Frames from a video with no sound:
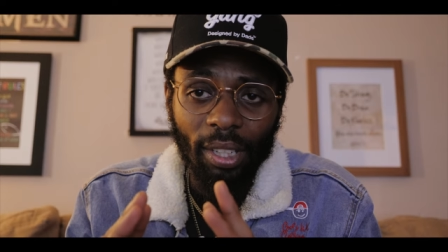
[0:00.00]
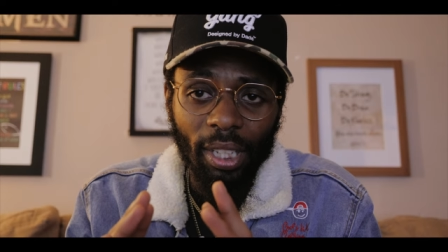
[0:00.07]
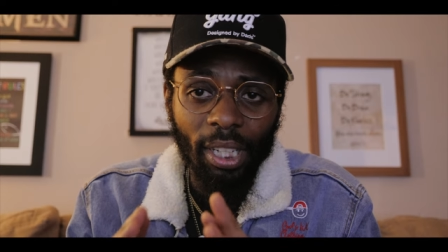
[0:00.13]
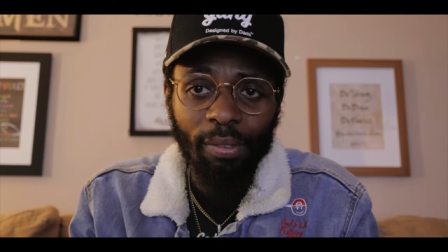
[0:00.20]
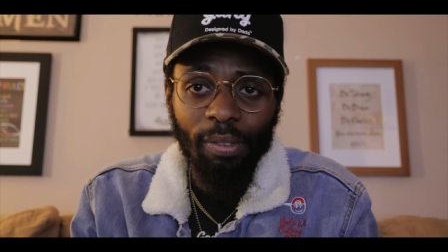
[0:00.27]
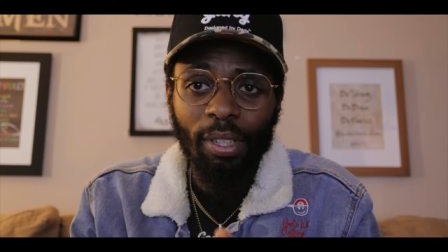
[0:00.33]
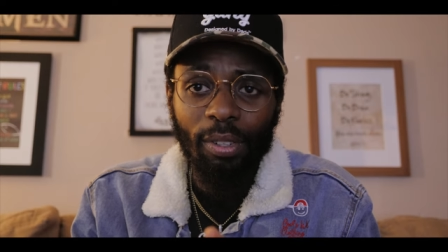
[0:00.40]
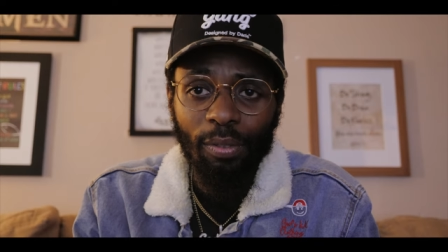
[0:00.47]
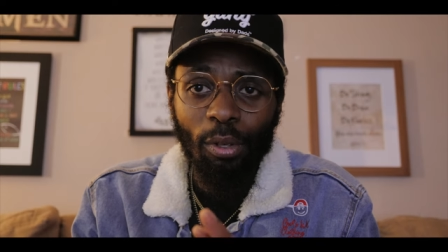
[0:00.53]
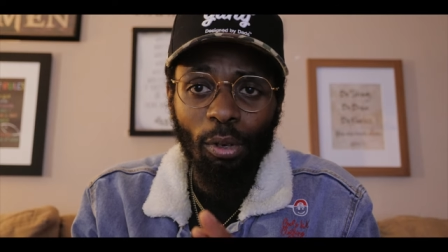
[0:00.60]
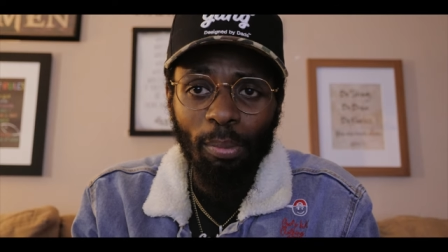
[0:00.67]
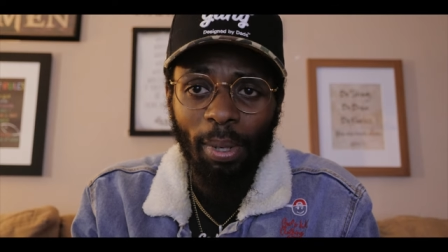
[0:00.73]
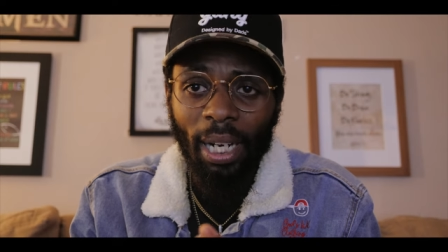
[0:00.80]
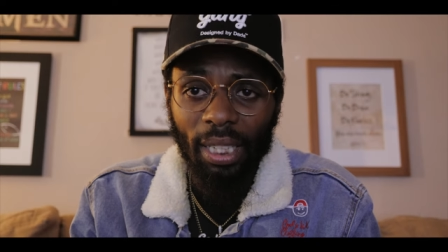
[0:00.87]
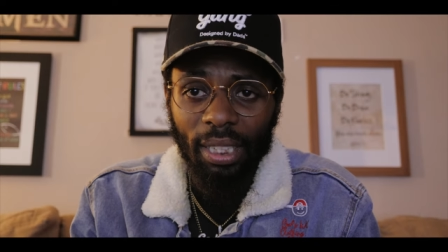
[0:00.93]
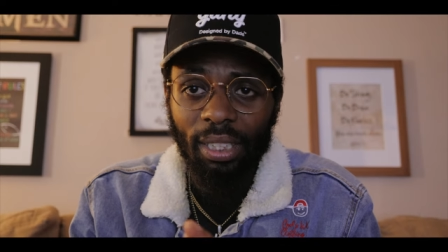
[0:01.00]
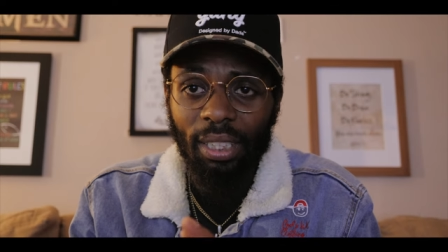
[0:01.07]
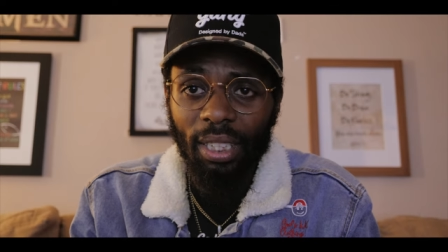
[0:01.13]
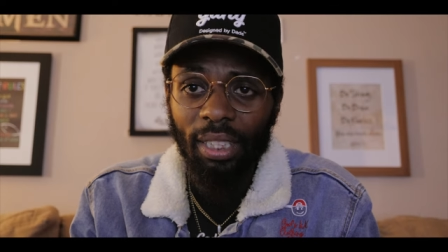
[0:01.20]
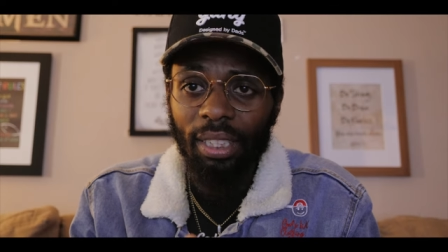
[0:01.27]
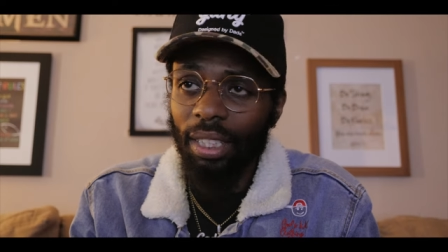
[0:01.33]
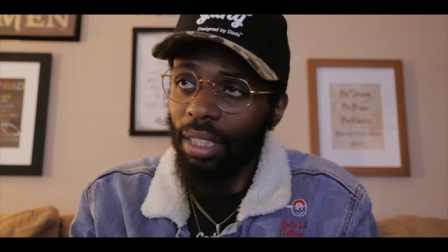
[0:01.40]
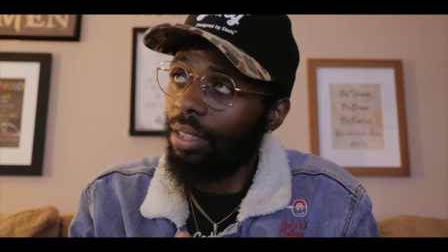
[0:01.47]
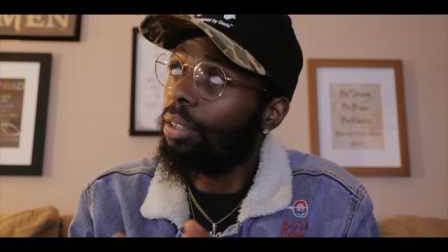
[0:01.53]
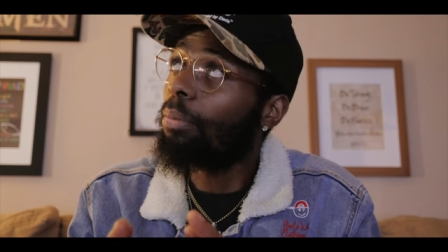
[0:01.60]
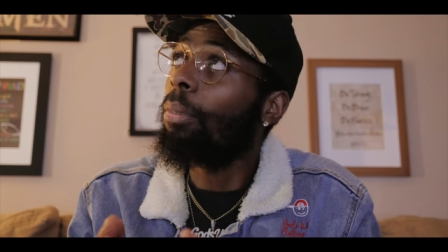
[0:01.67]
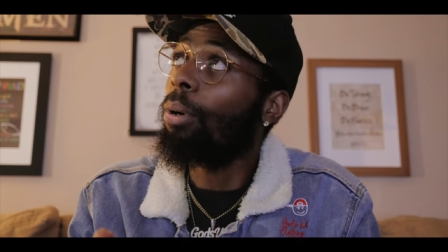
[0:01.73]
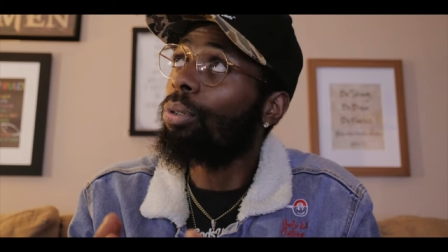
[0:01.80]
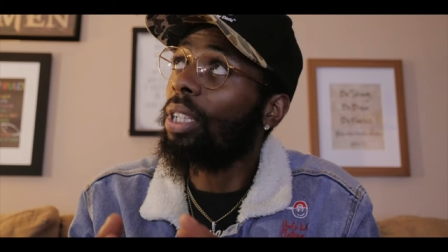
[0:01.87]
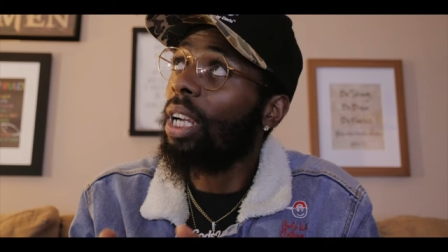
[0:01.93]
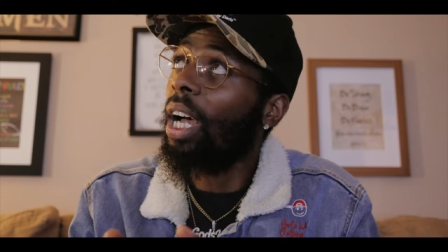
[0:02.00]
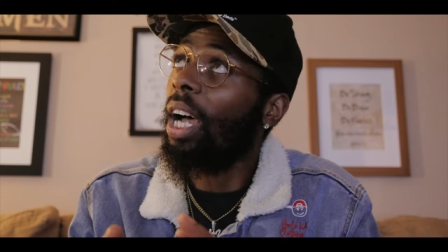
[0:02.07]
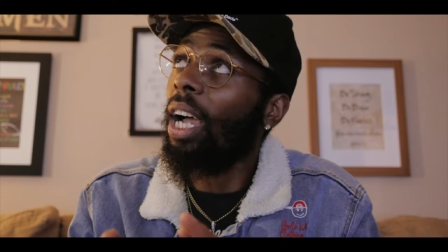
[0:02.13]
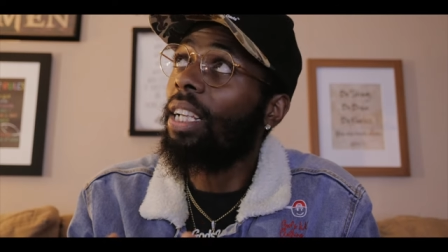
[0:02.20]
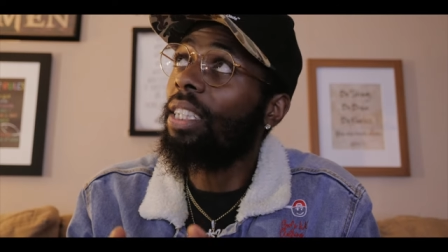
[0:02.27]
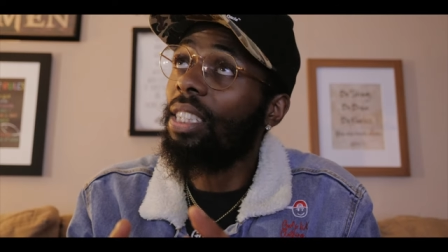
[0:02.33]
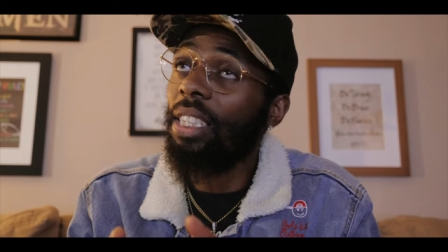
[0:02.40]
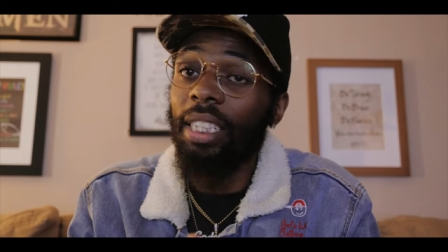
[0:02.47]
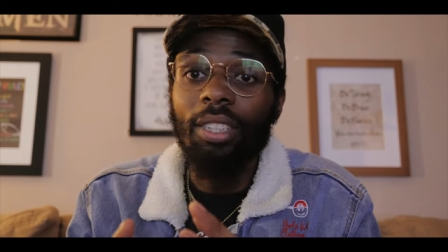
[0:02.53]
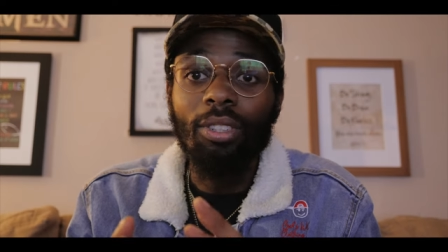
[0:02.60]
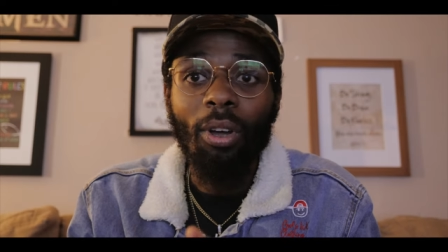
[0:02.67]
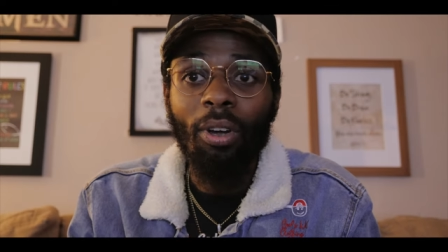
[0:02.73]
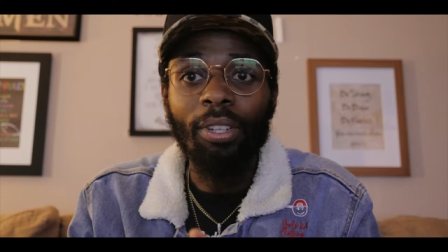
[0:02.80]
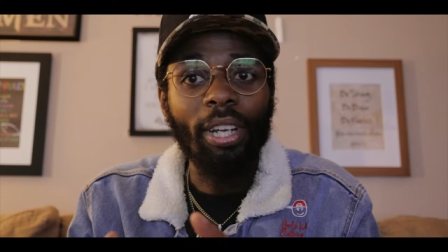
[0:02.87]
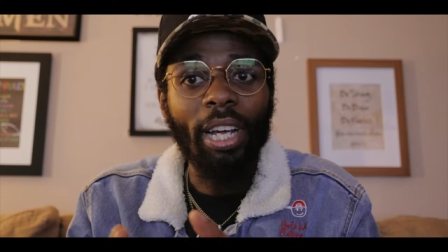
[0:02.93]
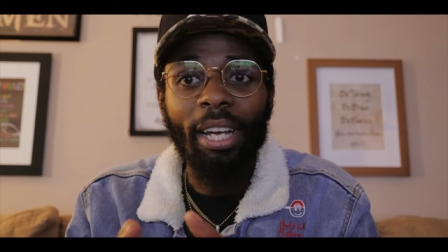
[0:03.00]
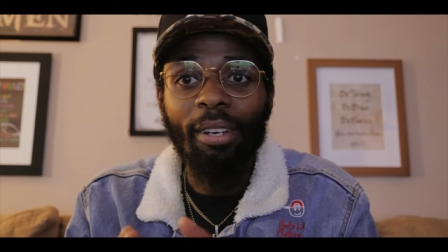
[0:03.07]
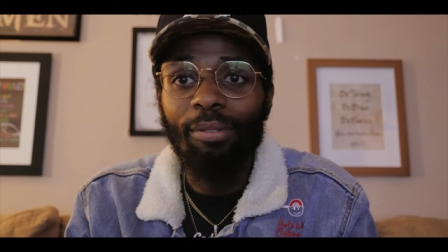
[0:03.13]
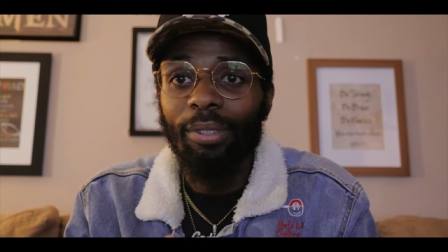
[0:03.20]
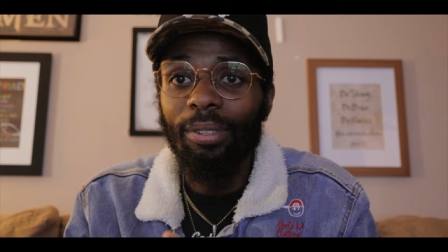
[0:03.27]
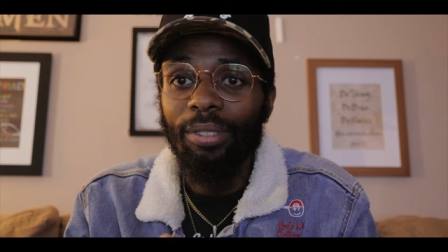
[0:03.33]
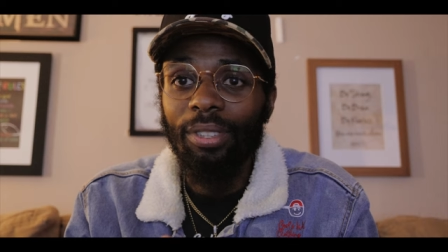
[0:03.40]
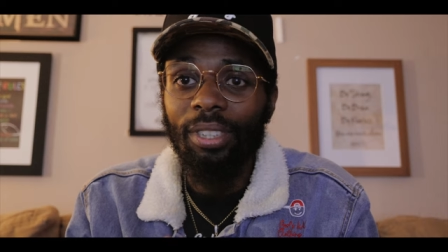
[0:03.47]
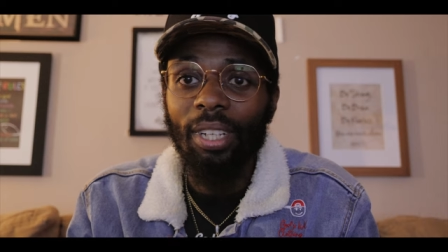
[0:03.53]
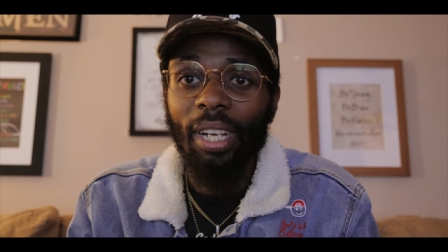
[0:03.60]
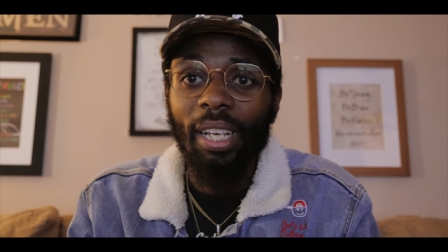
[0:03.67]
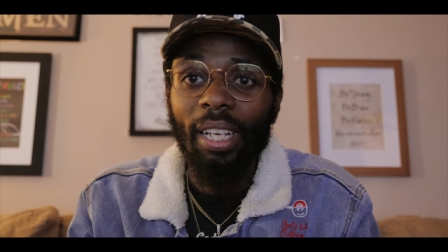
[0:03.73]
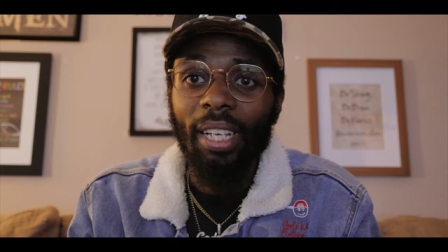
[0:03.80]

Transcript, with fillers: even if nobody sees it, the Most High sees all your efforts.